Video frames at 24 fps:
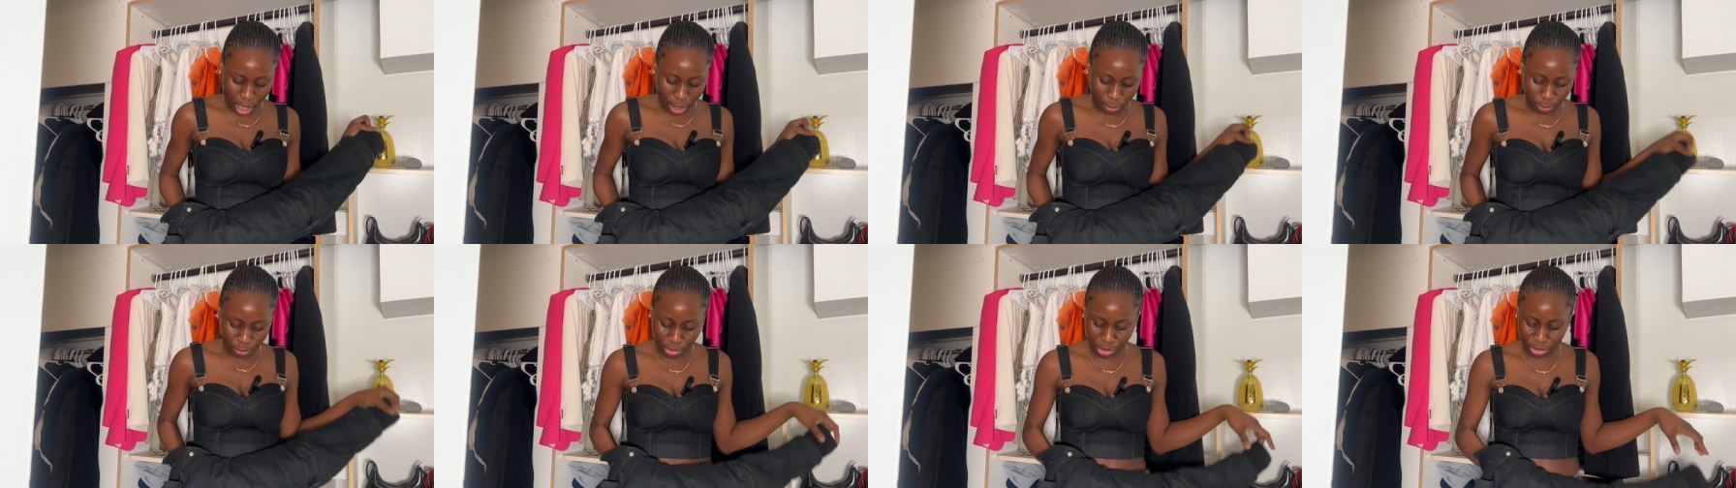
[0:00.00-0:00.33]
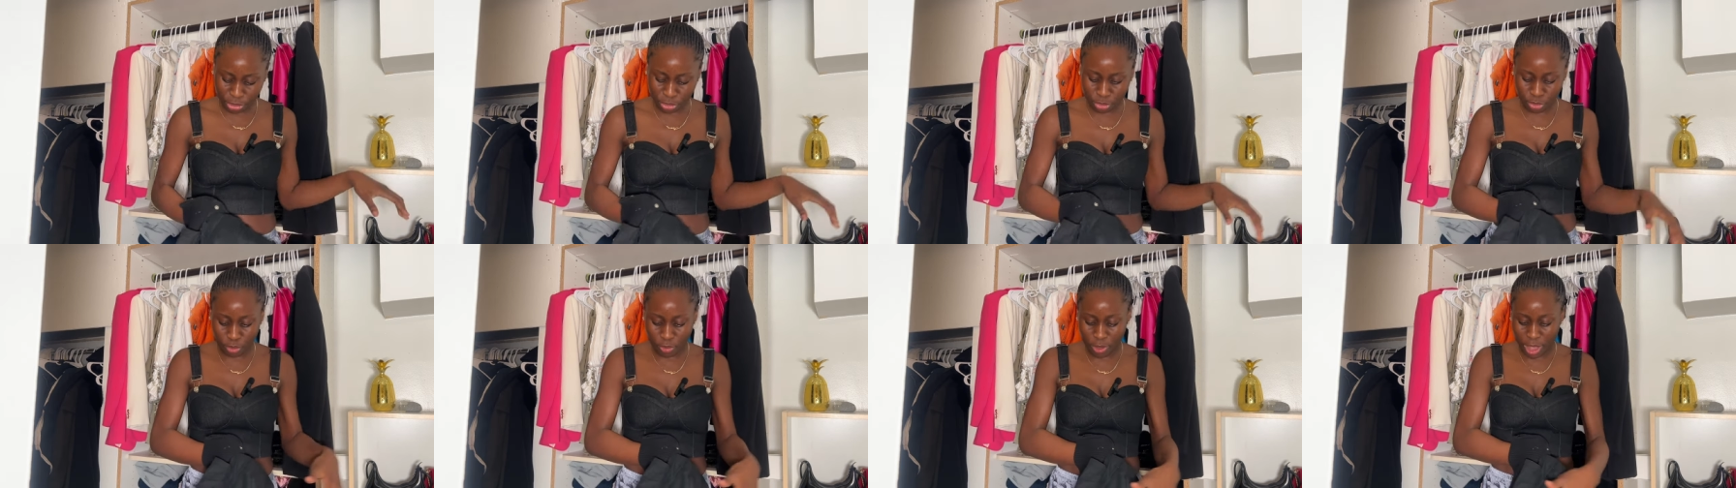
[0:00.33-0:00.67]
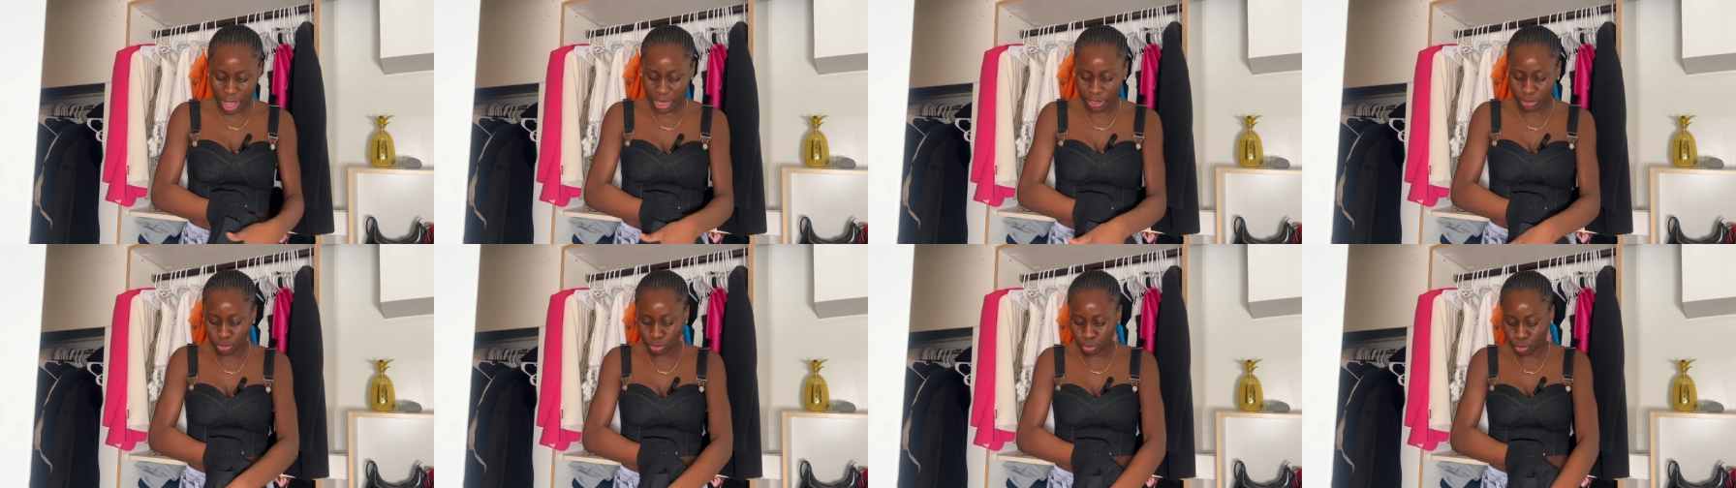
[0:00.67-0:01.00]
but it's so
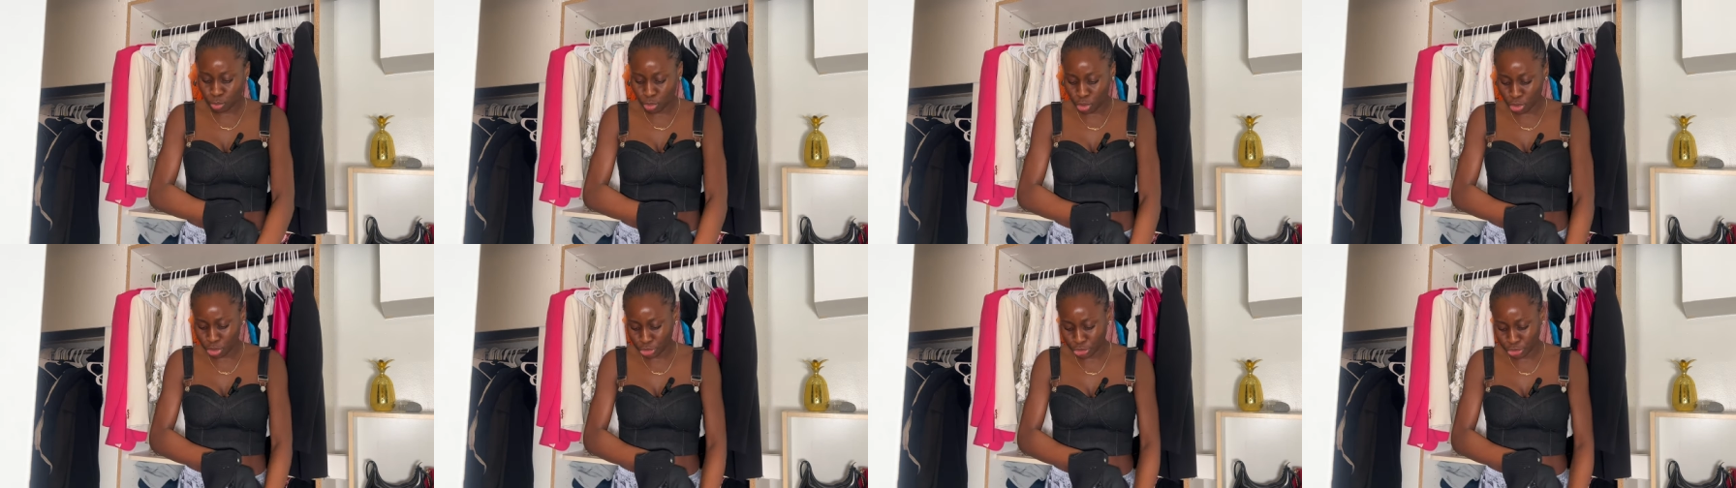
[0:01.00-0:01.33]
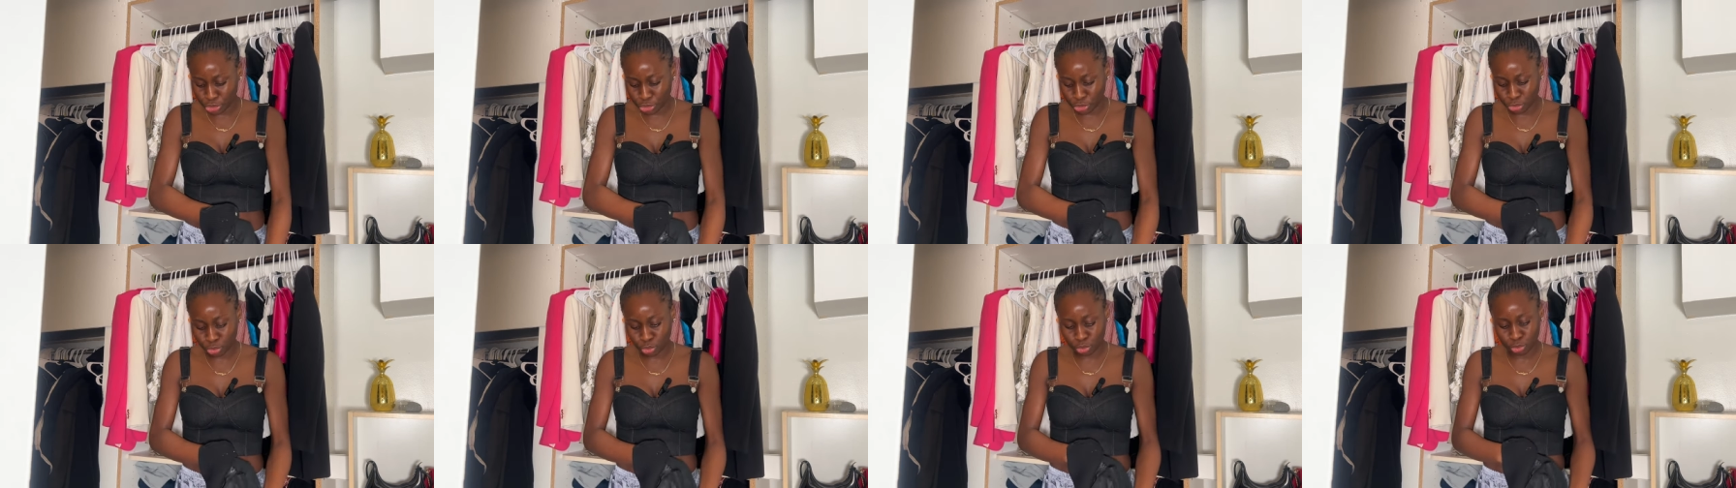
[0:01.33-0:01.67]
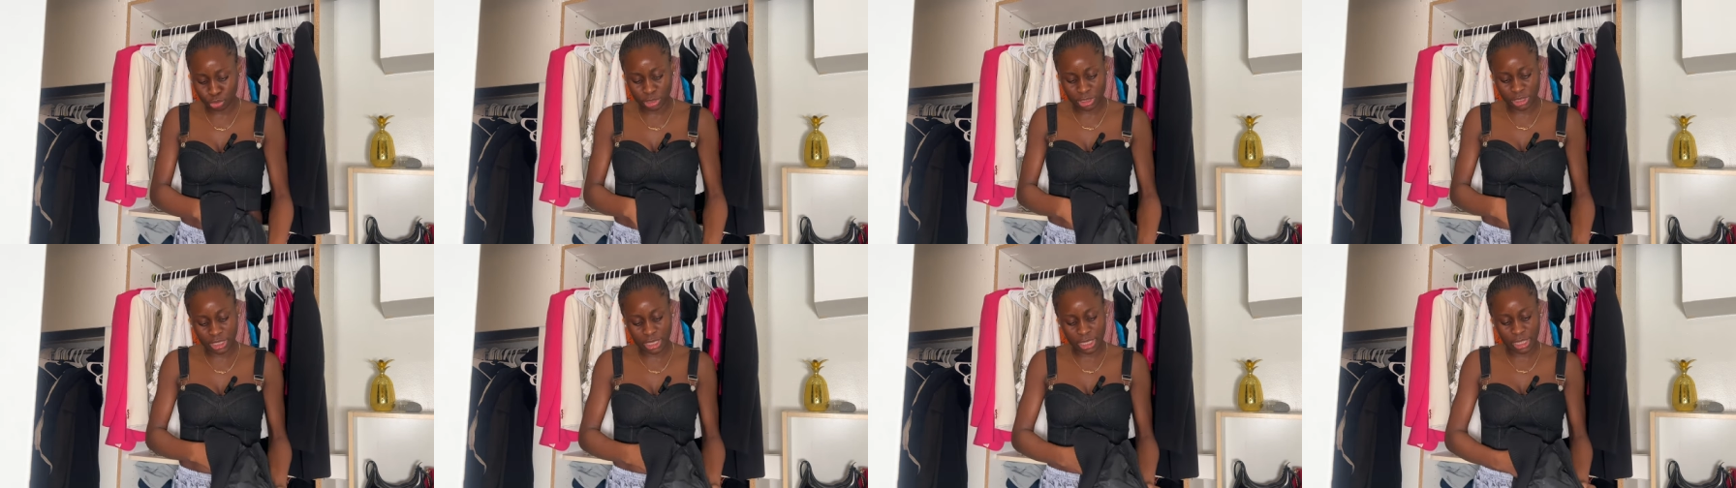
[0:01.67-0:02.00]
hard to wash. It's too
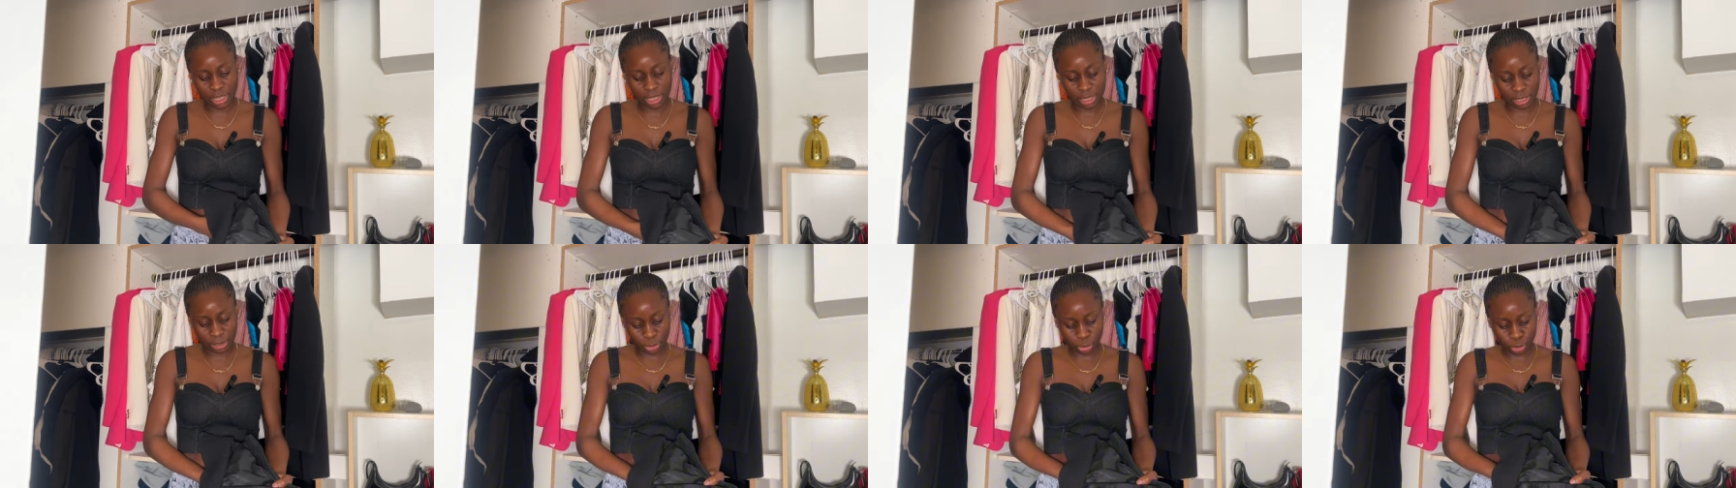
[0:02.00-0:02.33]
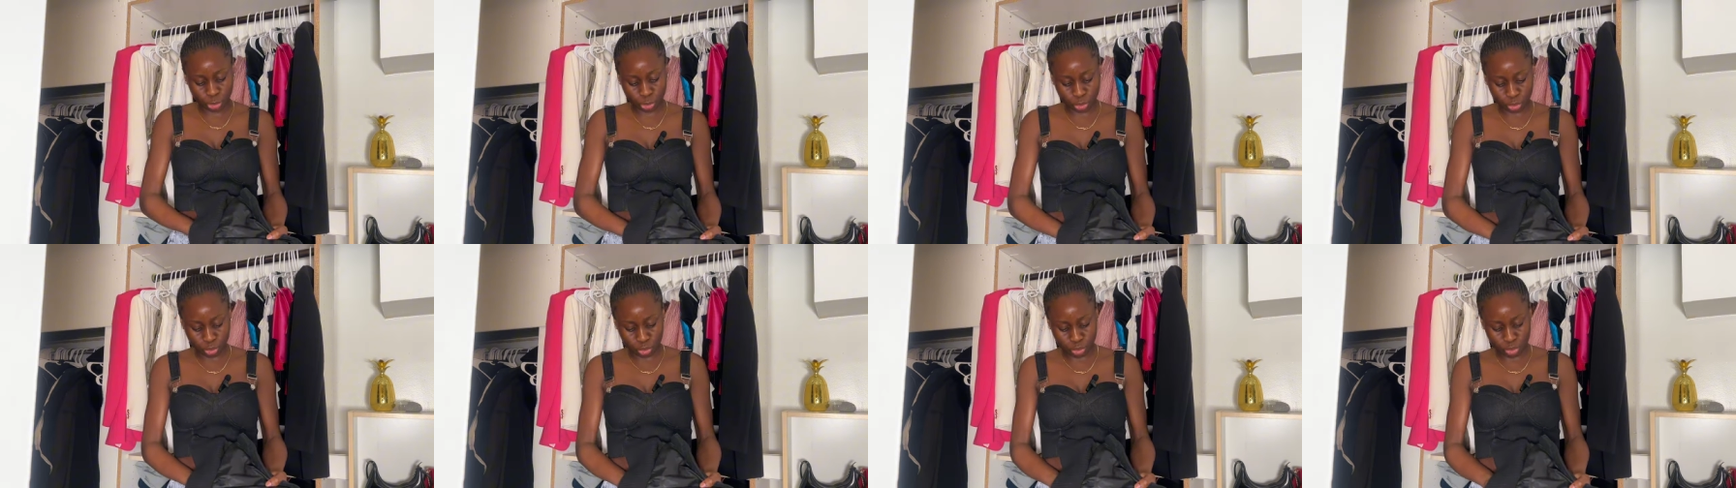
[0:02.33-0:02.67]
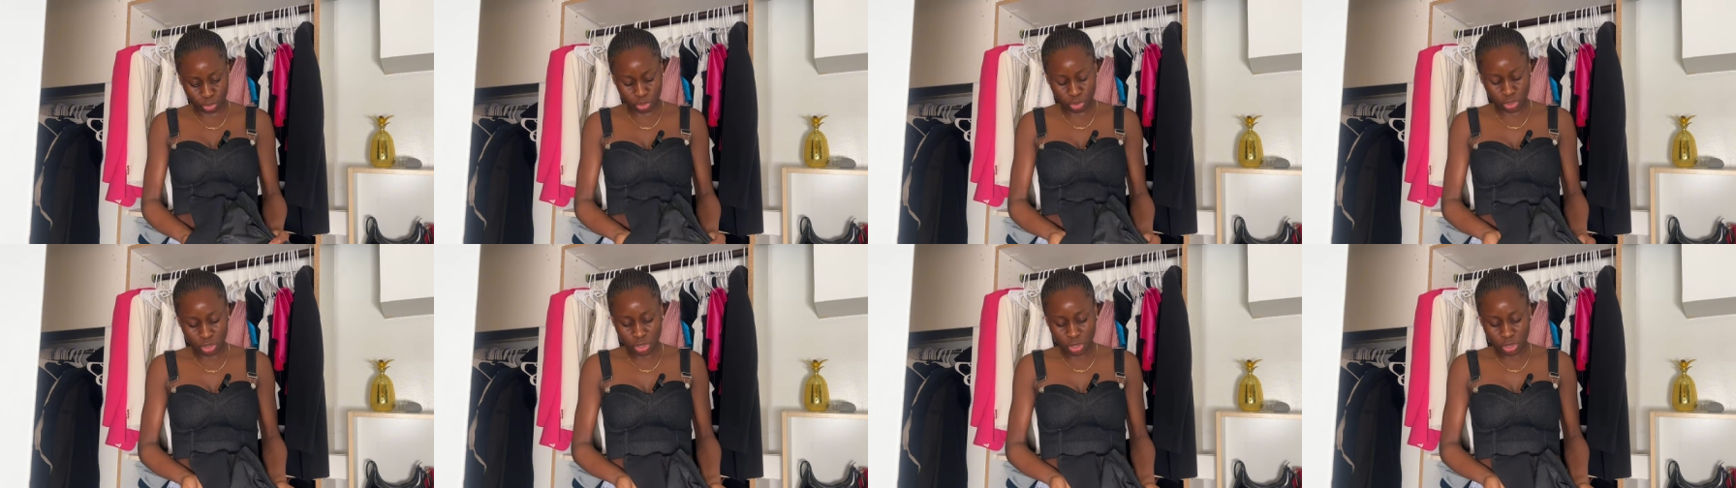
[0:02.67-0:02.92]
thick to.